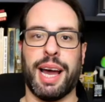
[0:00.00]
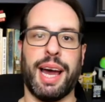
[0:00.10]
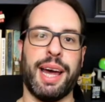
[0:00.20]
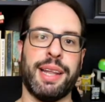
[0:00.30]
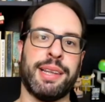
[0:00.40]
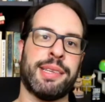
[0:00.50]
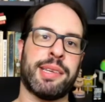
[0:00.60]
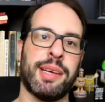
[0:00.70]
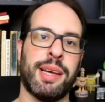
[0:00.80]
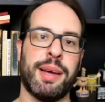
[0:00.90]
And
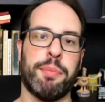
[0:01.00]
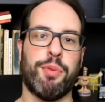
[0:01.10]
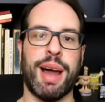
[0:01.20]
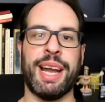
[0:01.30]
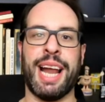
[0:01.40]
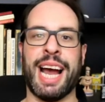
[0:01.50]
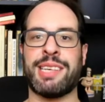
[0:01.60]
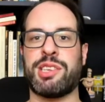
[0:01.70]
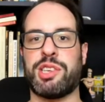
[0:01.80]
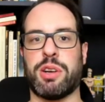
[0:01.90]
Brennan
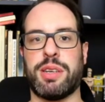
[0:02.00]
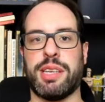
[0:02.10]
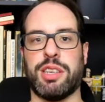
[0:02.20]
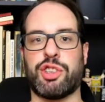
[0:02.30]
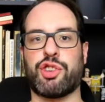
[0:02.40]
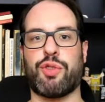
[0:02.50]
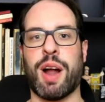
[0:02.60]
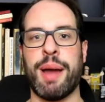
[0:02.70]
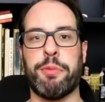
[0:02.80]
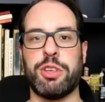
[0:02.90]
asks her to
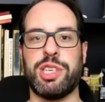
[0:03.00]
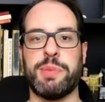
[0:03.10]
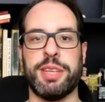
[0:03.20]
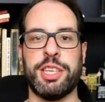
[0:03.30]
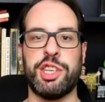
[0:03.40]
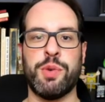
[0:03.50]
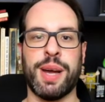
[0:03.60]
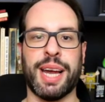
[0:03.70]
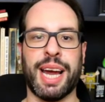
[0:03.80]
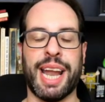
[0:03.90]
describe what she's been
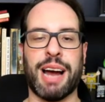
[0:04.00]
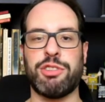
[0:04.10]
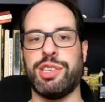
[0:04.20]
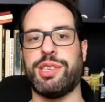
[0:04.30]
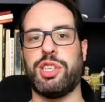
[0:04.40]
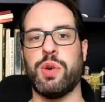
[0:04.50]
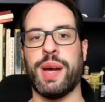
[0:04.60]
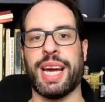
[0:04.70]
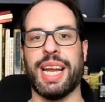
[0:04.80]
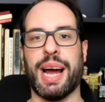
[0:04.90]
doing and how she's doing it.